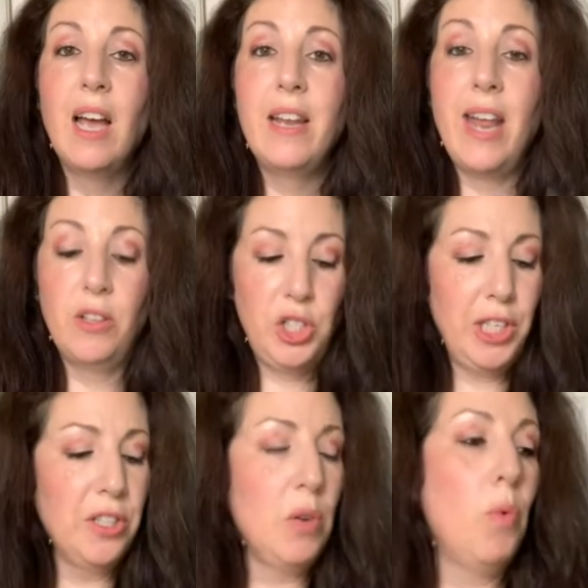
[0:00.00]
Now, she
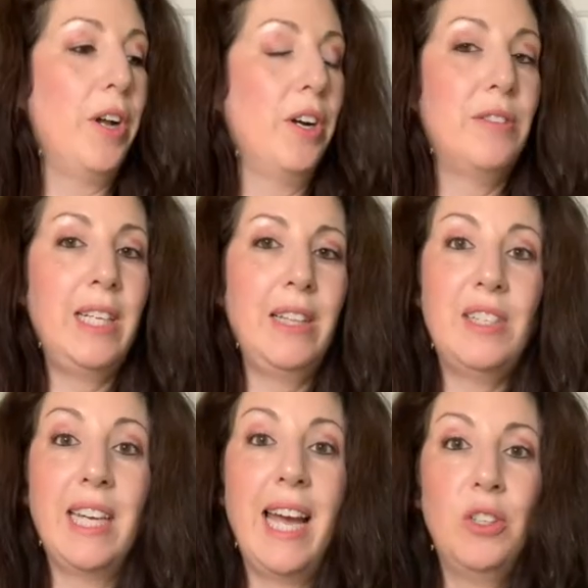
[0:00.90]
doesn't want her teeth
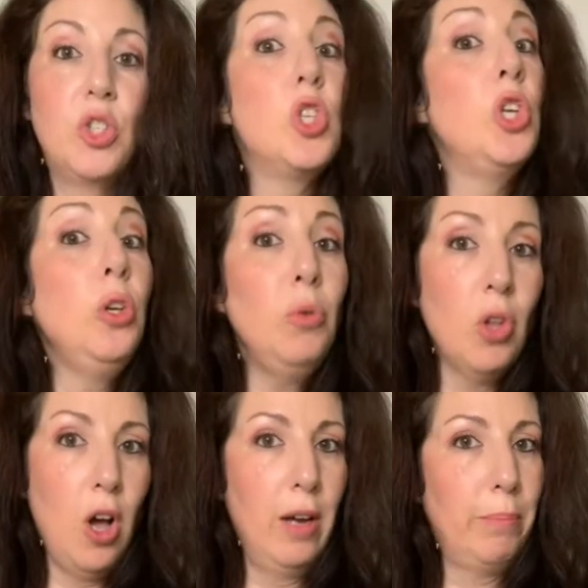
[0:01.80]
to get too
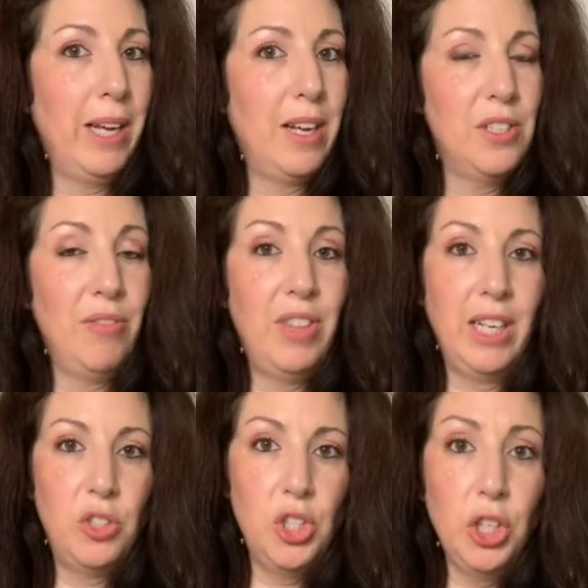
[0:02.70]
long because if they
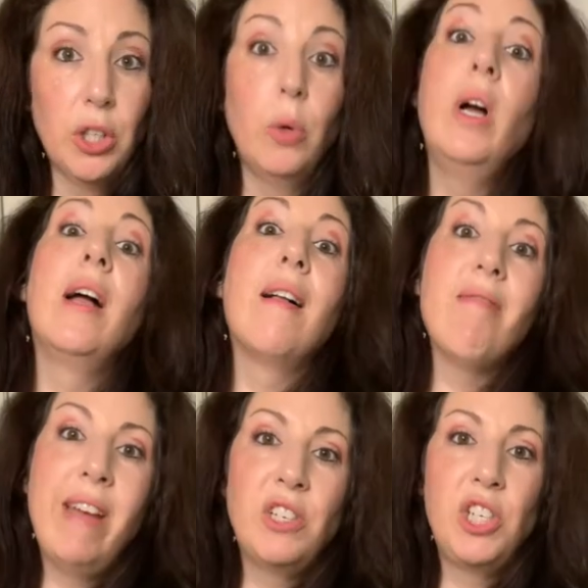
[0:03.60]
do,
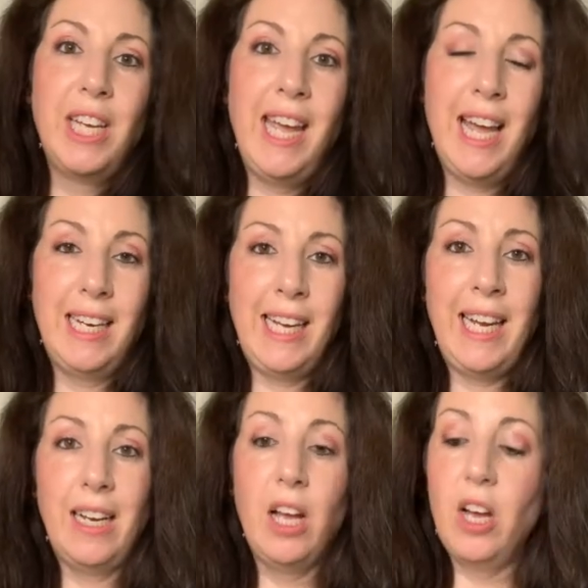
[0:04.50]
then she can't
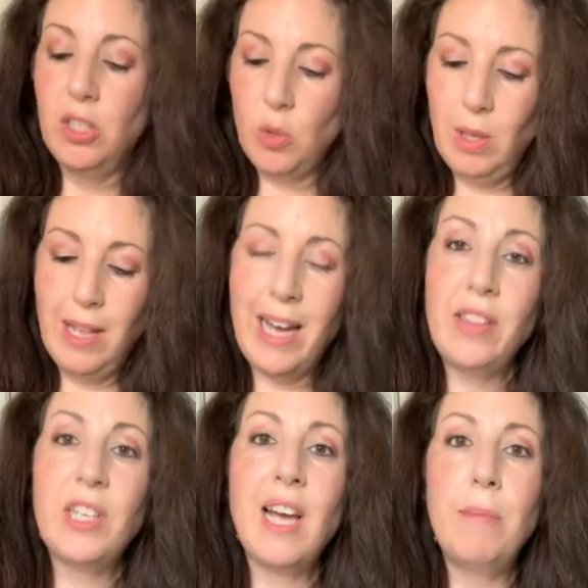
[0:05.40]
eat. So a lot of
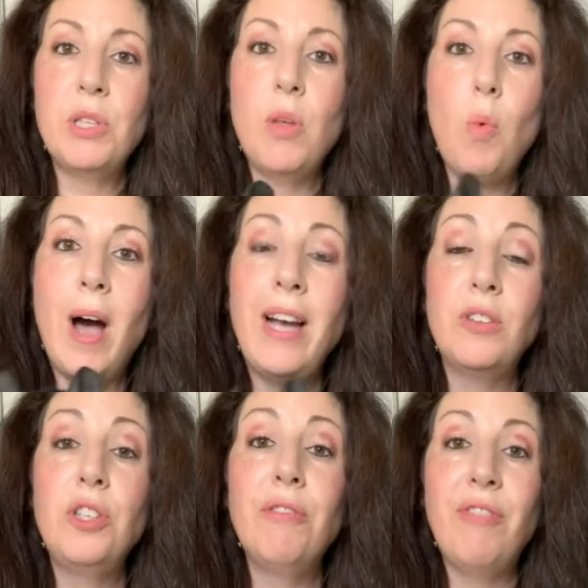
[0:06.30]
the times in the
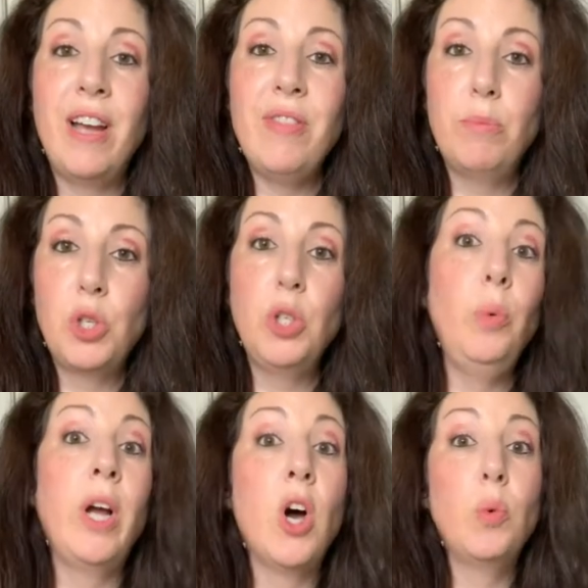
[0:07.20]
wild, you'll find them
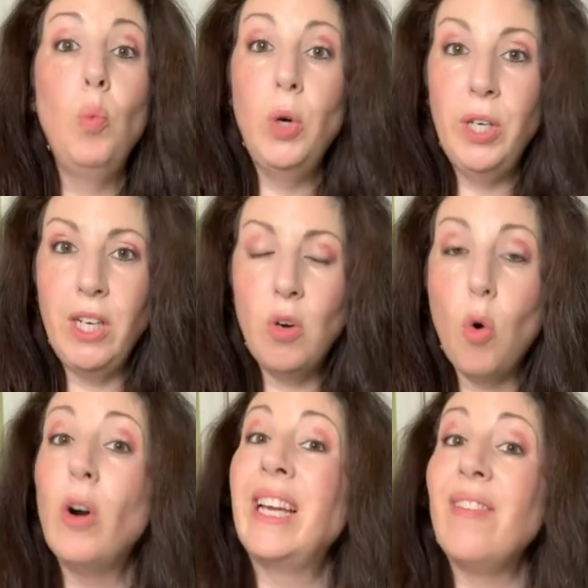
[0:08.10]
chewing on wood
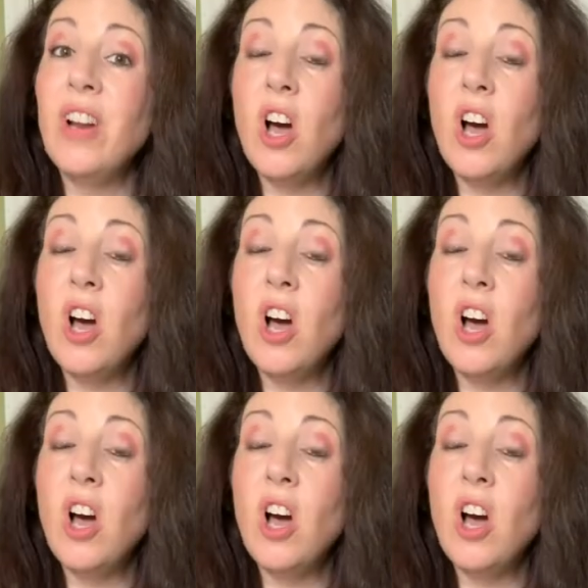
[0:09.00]
or even